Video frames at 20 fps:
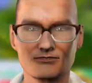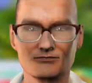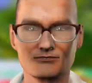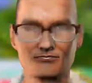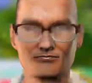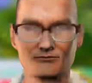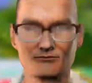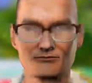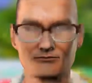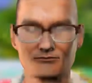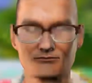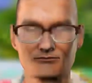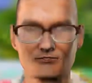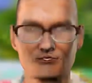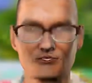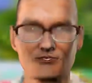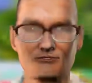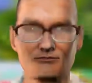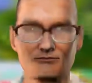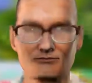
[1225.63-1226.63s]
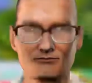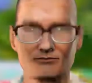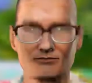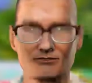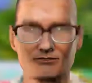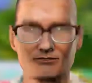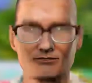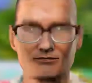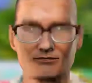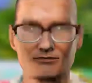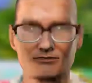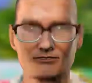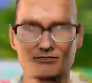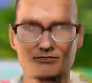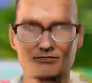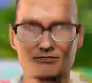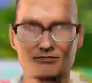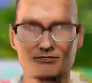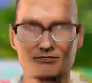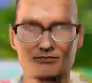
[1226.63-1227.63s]
illustration
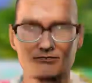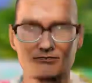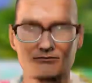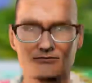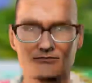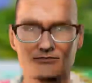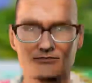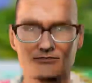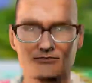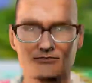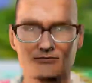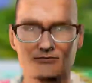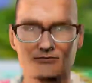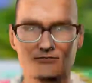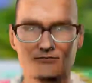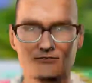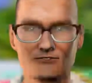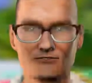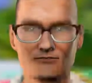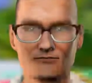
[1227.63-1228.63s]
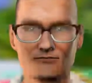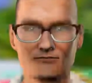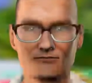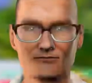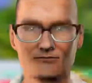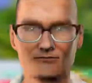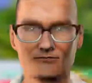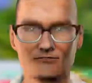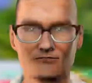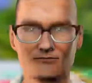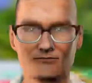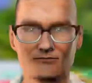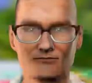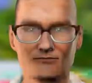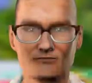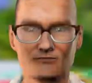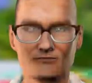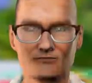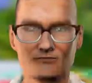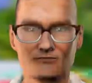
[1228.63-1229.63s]
that the Prophet Muhammad must have been a messenger
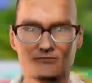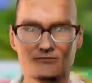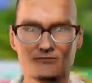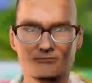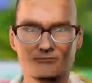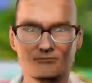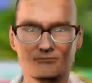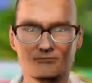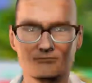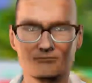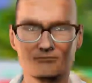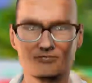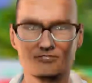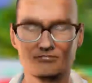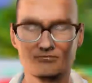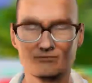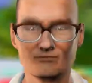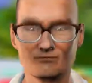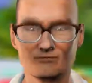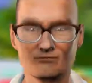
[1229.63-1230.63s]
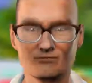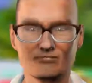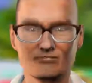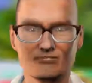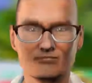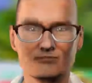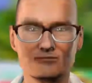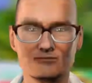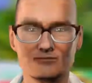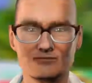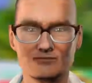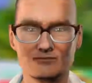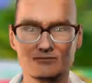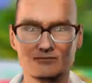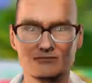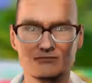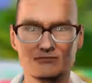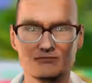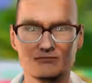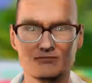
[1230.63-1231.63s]
from God. And this is some
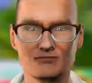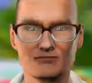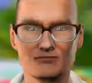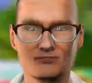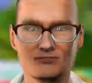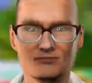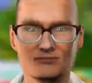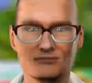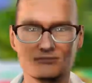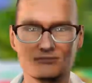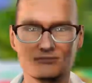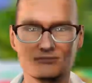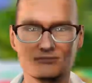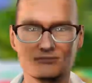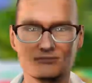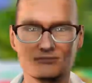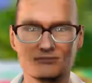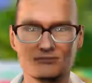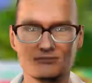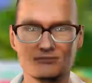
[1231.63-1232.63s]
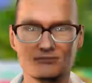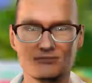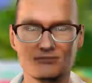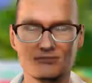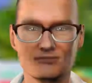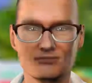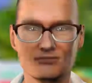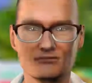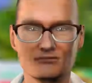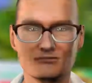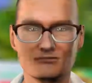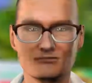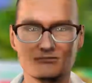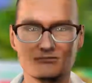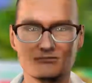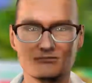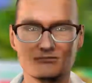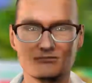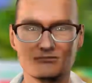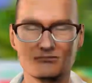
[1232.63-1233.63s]
later time in Medina.
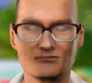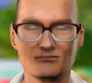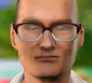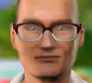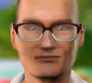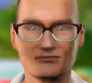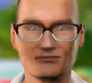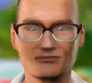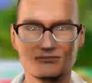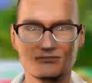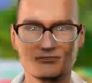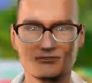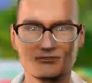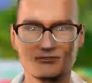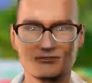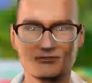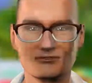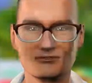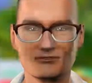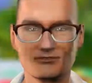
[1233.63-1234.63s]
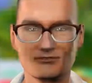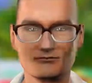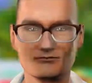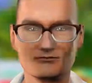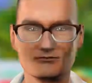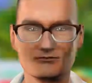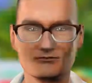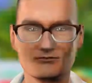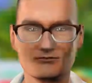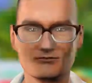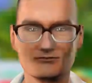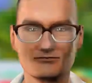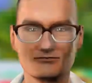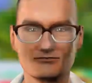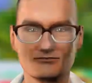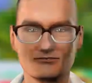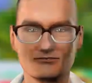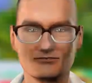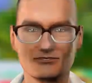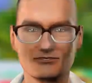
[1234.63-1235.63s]
The Prophet
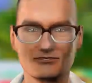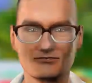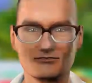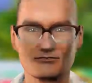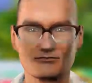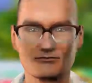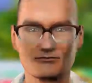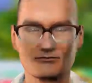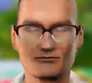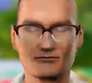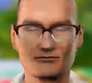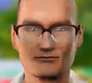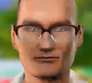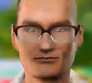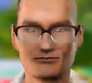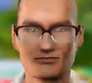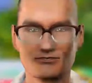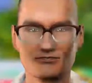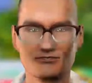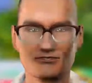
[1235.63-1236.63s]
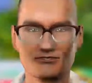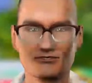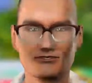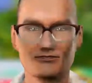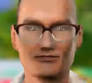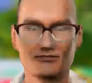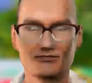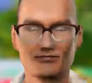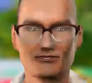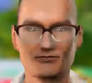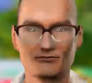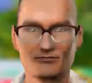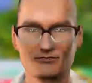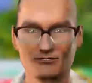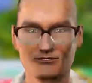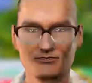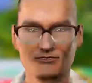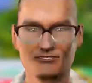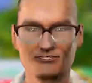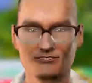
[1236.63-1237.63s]
Muhammad had
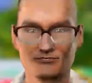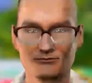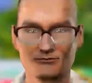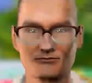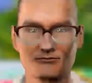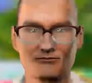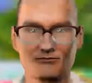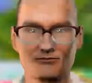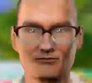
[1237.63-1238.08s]
a son.